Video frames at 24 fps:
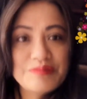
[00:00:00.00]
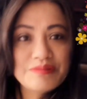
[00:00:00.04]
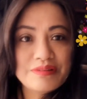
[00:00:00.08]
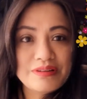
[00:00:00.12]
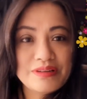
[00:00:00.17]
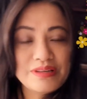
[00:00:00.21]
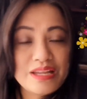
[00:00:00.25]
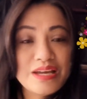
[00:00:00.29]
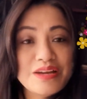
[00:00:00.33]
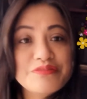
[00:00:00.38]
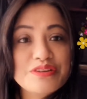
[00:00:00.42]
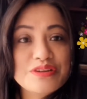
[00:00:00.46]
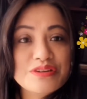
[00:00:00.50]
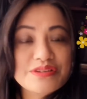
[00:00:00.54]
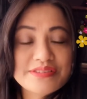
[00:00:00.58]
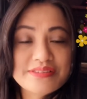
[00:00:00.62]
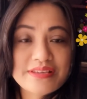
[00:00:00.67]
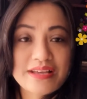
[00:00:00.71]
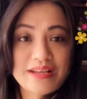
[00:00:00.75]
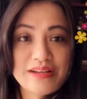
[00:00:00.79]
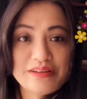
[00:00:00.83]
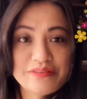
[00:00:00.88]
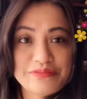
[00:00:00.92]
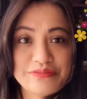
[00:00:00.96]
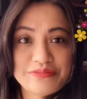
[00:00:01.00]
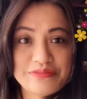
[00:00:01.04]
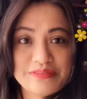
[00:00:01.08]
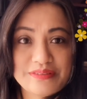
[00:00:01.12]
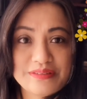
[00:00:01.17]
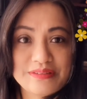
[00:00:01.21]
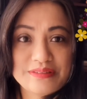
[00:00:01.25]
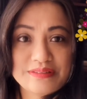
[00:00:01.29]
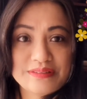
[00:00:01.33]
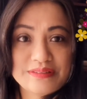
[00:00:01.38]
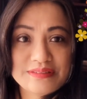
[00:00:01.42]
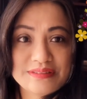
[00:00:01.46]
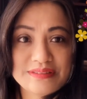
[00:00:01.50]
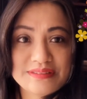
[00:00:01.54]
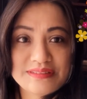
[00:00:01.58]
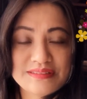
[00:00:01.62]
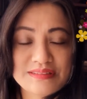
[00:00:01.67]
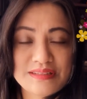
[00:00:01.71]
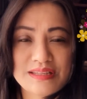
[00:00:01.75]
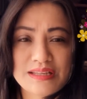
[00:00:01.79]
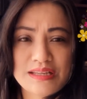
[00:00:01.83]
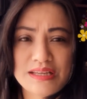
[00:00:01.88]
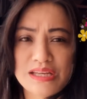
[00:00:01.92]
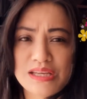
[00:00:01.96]
love yourself
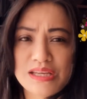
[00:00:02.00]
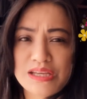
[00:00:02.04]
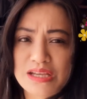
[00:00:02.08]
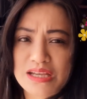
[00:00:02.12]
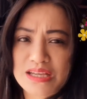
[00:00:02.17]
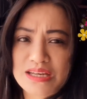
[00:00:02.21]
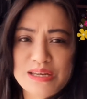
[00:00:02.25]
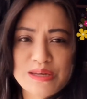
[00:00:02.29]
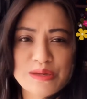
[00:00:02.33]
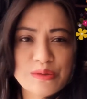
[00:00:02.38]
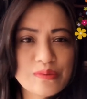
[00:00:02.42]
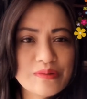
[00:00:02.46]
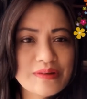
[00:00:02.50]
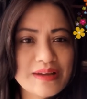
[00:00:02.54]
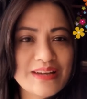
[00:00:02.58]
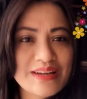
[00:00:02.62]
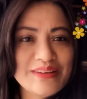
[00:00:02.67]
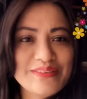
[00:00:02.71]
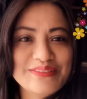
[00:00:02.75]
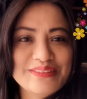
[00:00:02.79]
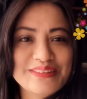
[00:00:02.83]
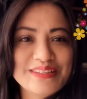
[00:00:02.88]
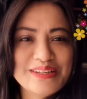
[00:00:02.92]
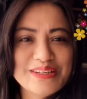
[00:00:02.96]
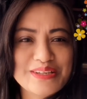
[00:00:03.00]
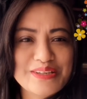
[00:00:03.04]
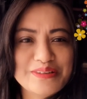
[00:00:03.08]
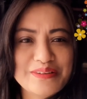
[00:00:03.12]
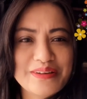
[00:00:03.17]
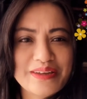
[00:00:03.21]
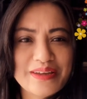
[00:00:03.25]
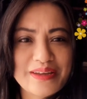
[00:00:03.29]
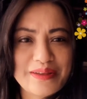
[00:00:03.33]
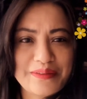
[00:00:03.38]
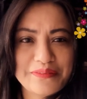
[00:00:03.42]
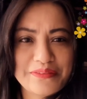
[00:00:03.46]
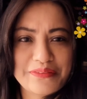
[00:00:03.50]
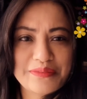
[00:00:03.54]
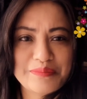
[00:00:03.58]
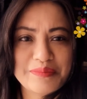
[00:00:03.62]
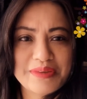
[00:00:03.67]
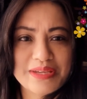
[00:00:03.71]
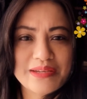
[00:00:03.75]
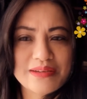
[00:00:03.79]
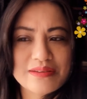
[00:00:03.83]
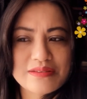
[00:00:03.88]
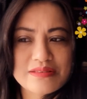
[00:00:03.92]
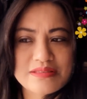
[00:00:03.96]
eh, and look after your health
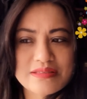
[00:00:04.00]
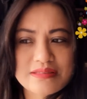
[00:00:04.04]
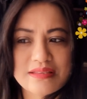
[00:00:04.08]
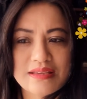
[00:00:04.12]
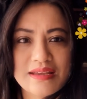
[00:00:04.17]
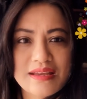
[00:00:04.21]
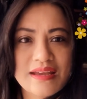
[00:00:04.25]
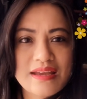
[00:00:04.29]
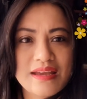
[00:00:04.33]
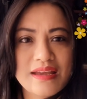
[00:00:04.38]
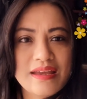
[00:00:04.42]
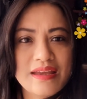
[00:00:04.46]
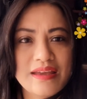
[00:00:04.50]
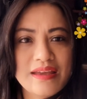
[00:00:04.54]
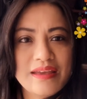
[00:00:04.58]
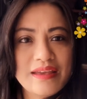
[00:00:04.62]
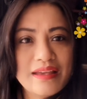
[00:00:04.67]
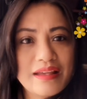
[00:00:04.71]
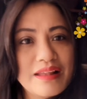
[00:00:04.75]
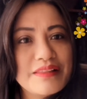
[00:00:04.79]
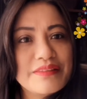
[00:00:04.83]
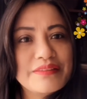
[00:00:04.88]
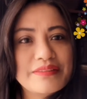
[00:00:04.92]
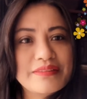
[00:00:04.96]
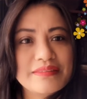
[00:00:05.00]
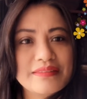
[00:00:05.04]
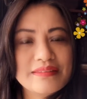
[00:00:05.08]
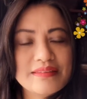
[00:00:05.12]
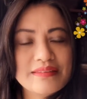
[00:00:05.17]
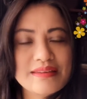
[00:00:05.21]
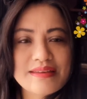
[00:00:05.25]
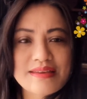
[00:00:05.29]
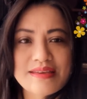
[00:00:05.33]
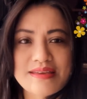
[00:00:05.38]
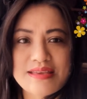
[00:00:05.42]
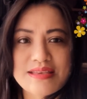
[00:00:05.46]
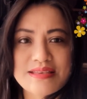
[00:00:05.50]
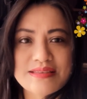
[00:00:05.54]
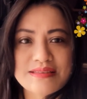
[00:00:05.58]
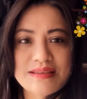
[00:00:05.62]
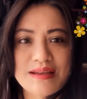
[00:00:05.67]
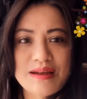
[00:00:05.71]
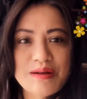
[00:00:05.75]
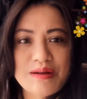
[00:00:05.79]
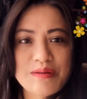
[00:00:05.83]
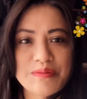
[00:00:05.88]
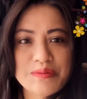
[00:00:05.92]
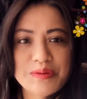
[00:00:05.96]
because health is
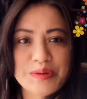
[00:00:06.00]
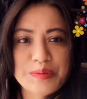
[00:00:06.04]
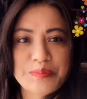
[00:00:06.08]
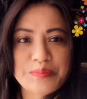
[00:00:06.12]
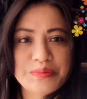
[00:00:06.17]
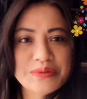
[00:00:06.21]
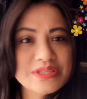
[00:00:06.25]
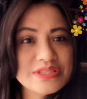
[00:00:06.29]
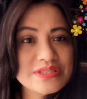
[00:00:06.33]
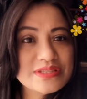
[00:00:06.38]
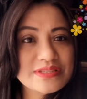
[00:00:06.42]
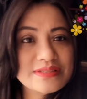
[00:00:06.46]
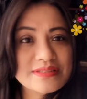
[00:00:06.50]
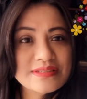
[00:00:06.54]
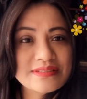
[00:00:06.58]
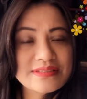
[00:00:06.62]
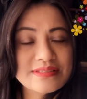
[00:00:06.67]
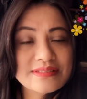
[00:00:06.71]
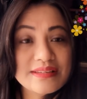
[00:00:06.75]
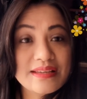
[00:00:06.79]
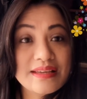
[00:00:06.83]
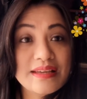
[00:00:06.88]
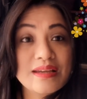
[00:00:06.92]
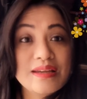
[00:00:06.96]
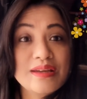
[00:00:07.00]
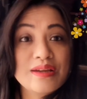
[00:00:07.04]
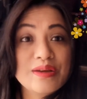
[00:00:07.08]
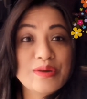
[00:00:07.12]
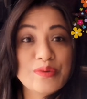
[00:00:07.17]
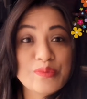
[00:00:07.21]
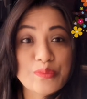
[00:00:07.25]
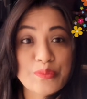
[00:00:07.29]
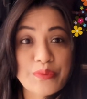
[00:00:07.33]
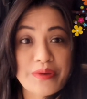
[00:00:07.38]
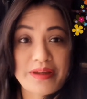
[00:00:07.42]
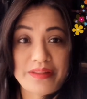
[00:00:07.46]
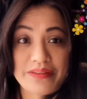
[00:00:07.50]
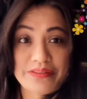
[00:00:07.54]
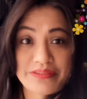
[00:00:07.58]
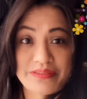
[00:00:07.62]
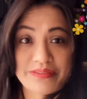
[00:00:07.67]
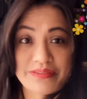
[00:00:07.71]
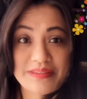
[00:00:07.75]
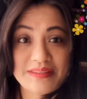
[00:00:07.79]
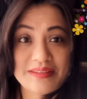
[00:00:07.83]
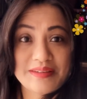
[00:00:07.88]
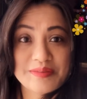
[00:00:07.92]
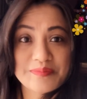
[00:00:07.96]
our precious
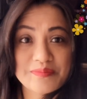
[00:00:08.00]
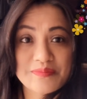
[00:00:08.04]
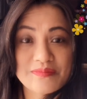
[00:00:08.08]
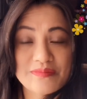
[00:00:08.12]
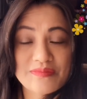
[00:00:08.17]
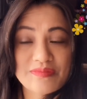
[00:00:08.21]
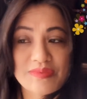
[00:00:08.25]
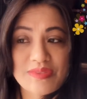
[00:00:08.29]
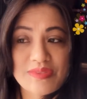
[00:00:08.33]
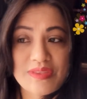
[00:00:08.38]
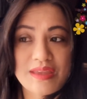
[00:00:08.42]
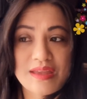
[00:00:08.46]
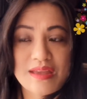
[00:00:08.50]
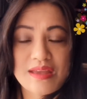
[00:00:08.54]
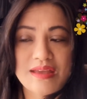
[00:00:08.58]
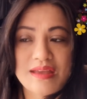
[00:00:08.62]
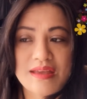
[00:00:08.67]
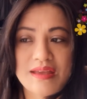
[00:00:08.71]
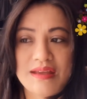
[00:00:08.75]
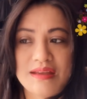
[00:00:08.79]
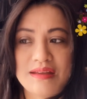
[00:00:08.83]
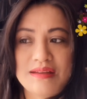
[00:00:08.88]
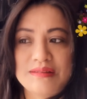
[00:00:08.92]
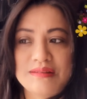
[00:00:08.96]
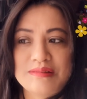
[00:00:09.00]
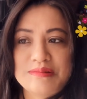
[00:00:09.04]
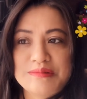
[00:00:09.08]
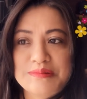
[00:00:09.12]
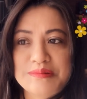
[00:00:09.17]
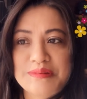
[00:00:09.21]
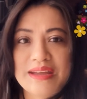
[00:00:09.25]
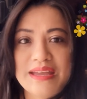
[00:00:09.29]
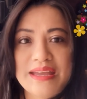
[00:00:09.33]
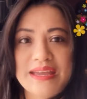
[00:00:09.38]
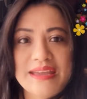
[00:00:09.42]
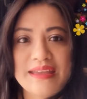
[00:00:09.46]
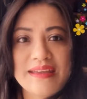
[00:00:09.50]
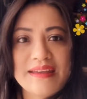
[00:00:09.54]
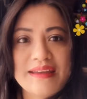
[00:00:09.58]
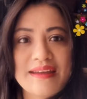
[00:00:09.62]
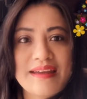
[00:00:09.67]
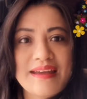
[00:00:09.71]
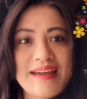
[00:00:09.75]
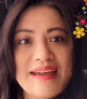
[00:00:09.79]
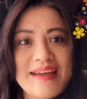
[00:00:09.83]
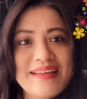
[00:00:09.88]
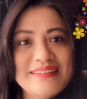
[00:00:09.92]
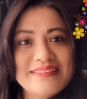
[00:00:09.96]
wealth. Okay,
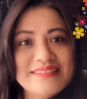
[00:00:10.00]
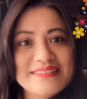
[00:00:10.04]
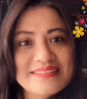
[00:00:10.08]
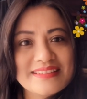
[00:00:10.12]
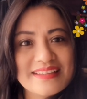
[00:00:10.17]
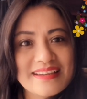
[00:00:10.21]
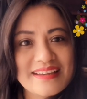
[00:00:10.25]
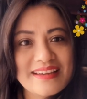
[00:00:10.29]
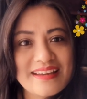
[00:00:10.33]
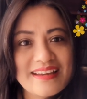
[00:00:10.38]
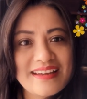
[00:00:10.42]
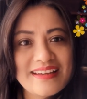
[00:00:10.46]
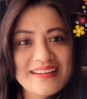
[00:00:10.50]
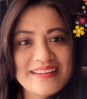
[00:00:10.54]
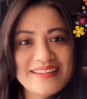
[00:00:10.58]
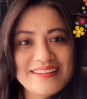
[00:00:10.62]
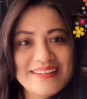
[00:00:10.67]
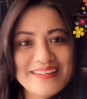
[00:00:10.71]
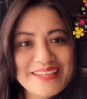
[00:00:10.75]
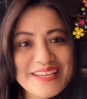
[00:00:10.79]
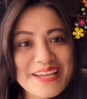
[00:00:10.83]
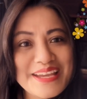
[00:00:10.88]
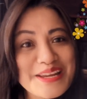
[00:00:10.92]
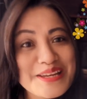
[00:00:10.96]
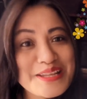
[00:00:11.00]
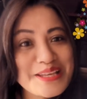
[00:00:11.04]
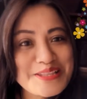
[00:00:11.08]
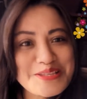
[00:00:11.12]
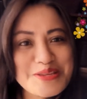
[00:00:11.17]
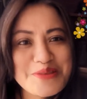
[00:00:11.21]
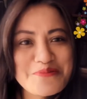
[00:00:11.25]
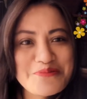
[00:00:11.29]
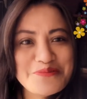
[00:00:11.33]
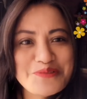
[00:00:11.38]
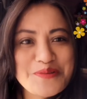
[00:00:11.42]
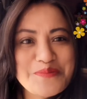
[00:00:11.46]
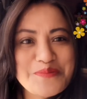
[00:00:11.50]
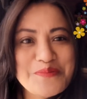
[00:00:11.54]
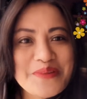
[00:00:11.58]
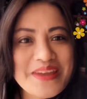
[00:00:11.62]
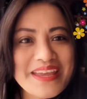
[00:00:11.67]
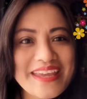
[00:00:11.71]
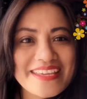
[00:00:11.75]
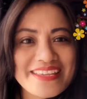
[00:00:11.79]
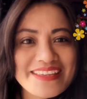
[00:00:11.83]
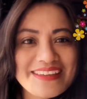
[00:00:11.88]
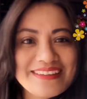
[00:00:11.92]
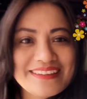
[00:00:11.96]
and uh, yeah, that's it from
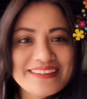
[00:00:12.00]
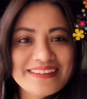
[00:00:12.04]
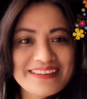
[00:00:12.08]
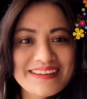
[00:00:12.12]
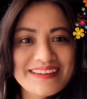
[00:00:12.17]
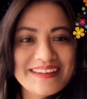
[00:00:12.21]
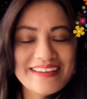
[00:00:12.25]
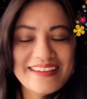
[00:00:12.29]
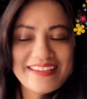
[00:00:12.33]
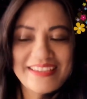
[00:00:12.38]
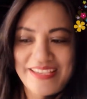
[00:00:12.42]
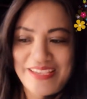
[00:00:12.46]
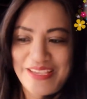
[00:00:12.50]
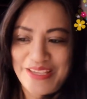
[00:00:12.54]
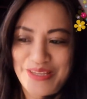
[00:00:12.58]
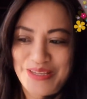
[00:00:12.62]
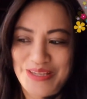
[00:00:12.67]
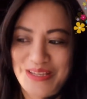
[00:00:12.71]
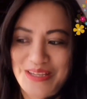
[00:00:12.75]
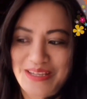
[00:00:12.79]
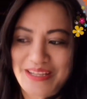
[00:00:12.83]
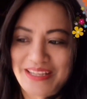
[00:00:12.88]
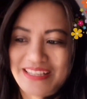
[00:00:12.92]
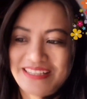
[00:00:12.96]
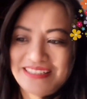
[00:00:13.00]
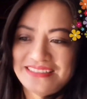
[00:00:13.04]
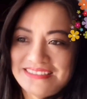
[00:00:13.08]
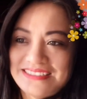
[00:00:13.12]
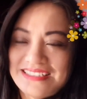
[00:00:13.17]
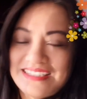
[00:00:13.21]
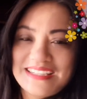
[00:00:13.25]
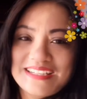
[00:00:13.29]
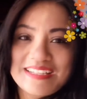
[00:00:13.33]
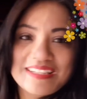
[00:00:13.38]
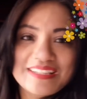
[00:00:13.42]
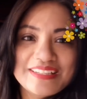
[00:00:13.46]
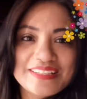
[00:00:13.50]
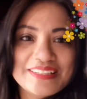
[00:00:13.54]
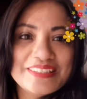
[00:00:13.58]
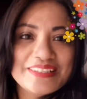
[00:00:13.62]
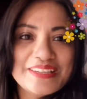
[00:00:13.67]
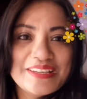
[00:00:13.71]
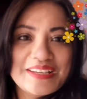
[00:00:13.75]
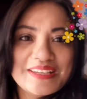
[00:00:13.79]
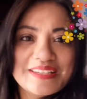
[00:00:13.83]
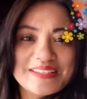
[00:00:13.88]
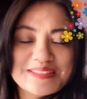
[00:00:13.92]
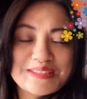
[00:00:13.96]
me. And
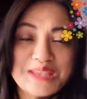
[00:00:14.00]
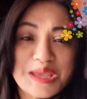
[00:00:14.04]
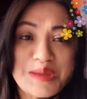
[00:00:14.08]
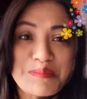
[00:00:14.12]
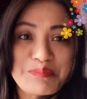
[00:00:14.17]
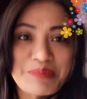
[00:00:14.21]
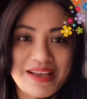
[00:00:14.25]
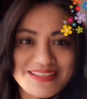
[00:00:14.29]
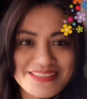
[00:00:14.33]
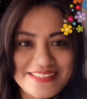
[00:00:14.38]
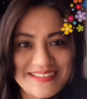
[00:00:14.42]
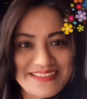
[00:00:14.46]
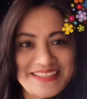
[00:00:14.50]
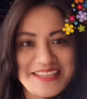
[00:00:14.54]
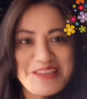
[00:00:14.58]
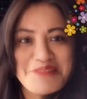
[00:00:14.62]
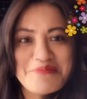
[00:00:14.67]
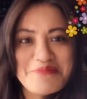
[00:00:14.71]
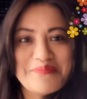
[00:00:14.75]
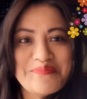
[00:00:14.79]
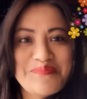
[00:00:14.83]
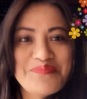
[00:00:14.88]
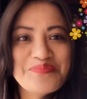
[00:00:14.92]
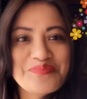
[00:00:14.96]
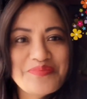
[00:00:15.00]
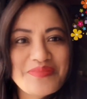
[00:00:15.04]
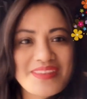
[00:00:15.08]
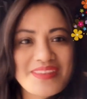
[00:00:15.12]
stay positive